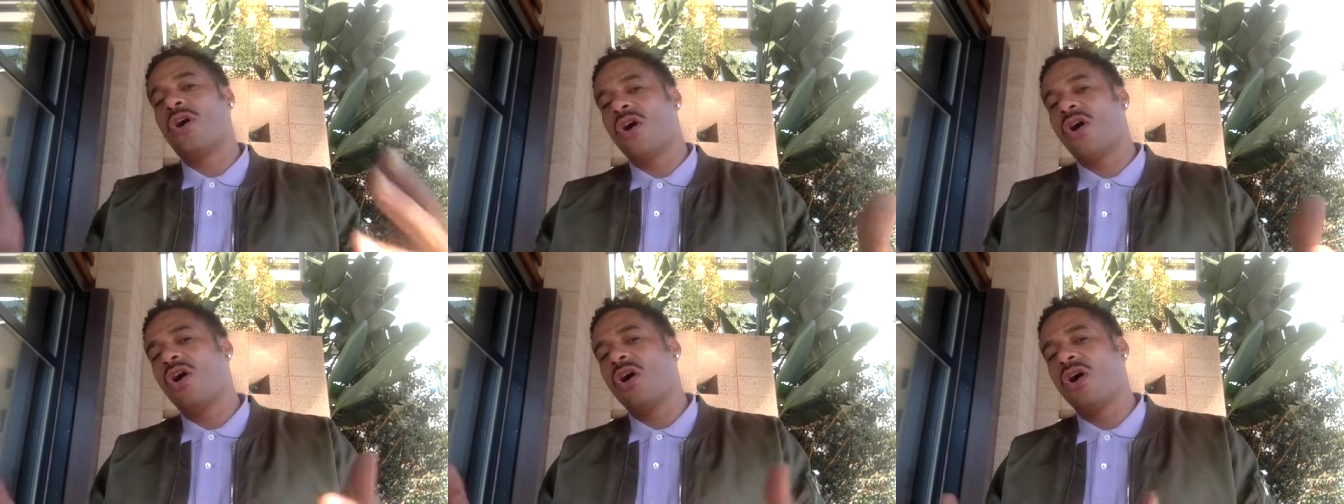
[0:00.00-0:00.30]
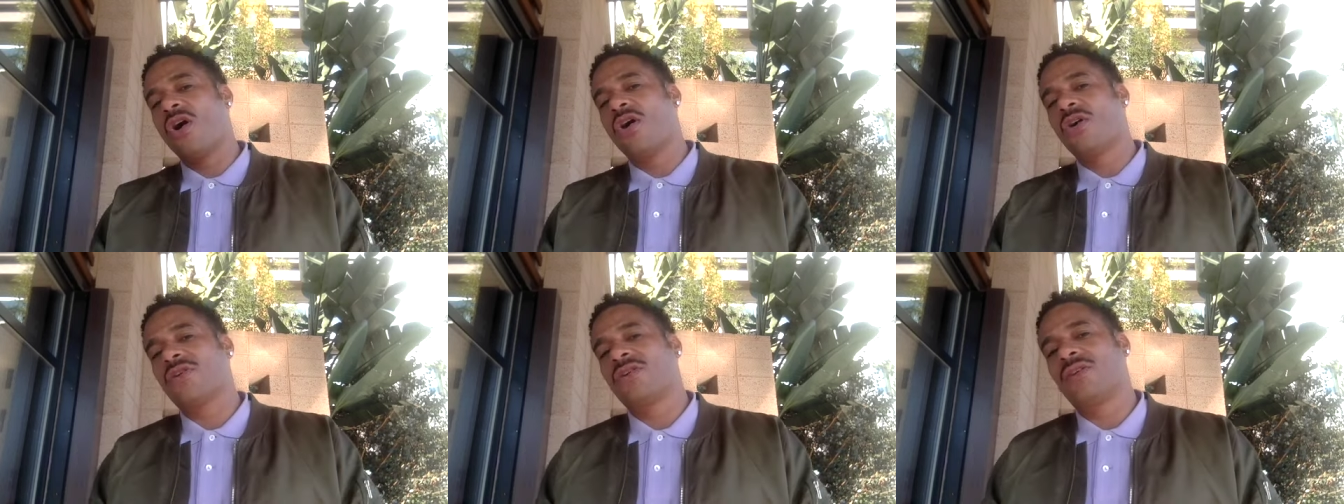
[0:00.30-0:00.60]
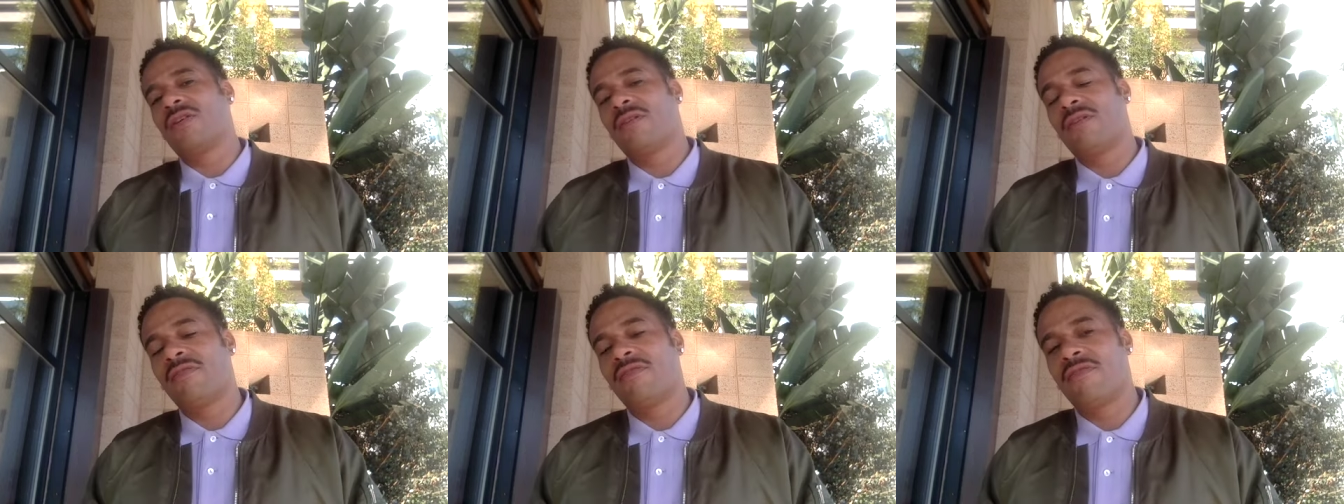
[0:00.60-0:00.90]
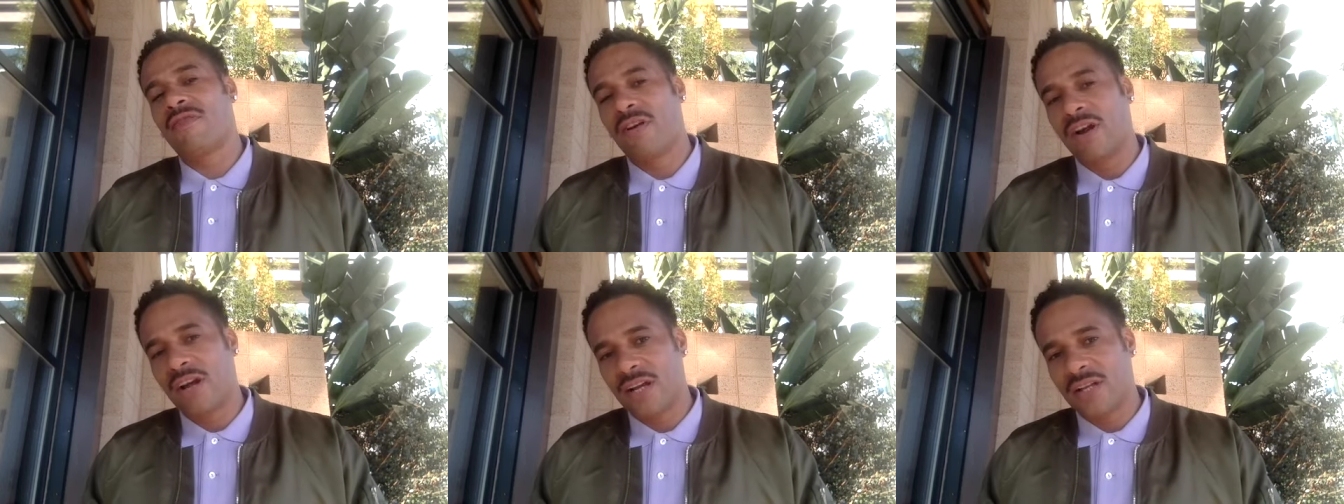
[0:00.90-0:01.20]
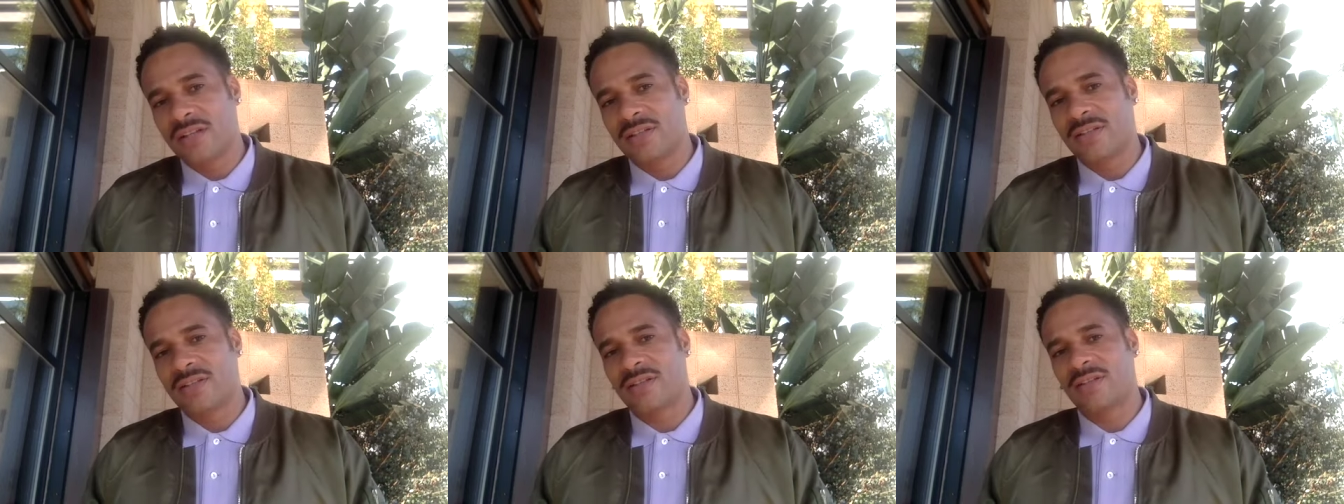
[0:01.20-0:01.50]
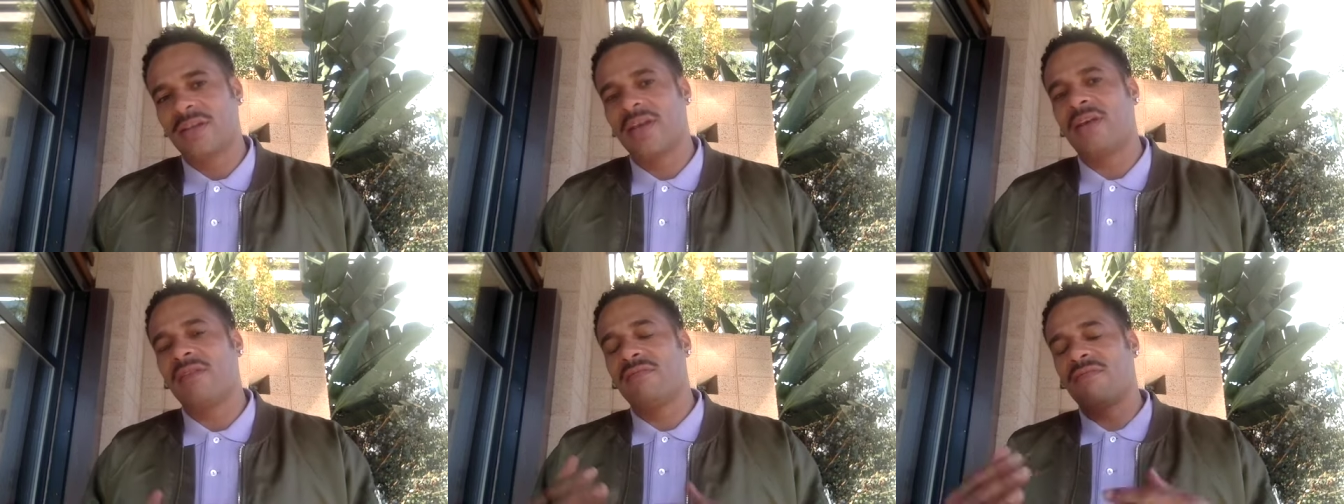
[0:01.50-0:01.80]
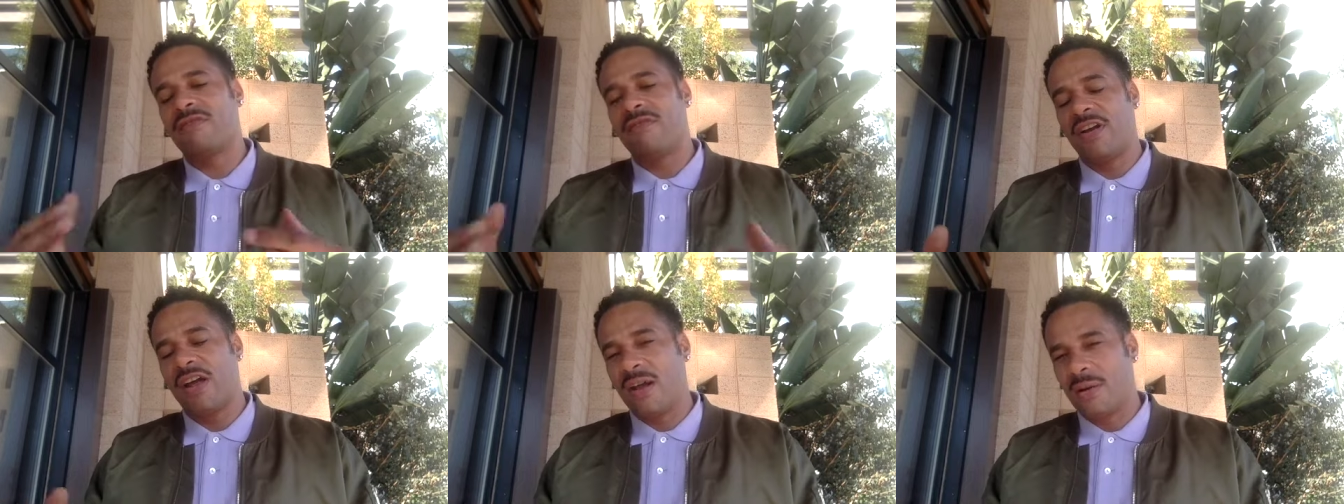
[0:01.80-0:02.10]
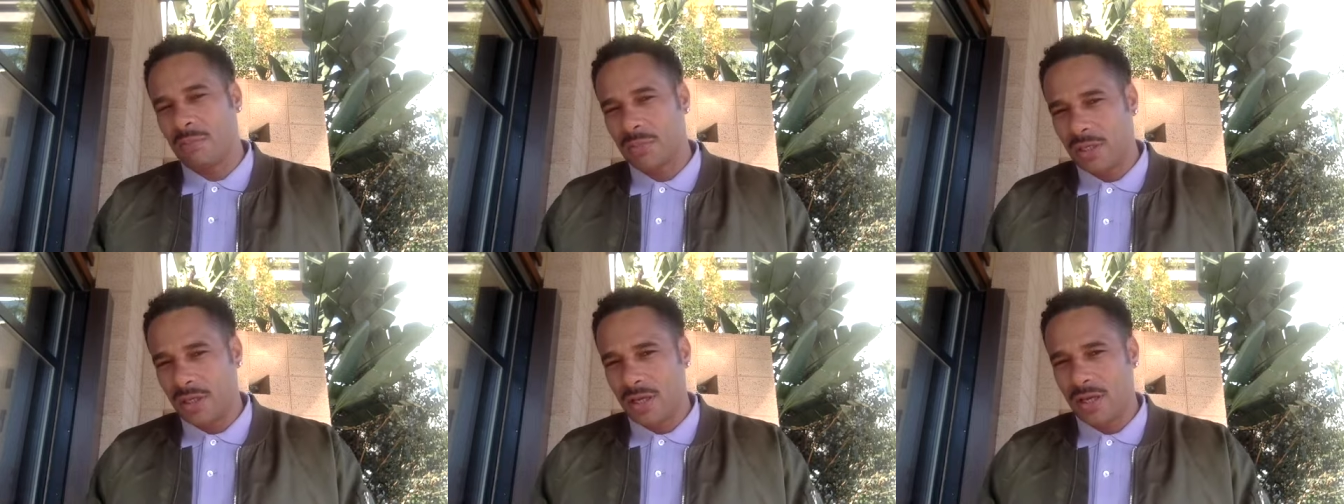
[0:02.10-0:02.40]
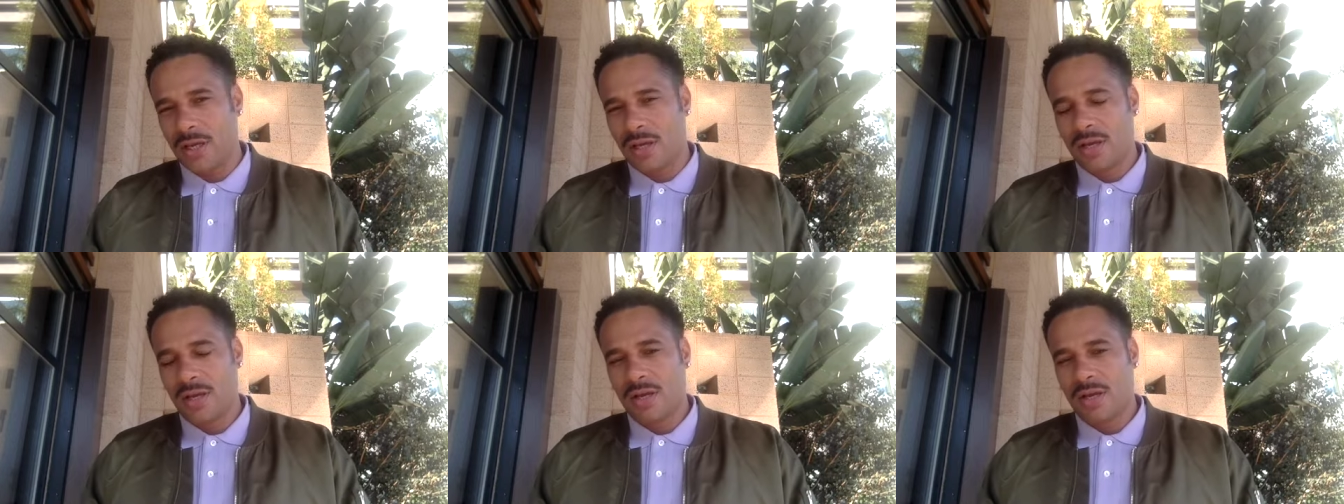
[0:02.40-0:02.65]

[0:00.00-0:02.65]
all your friends and family.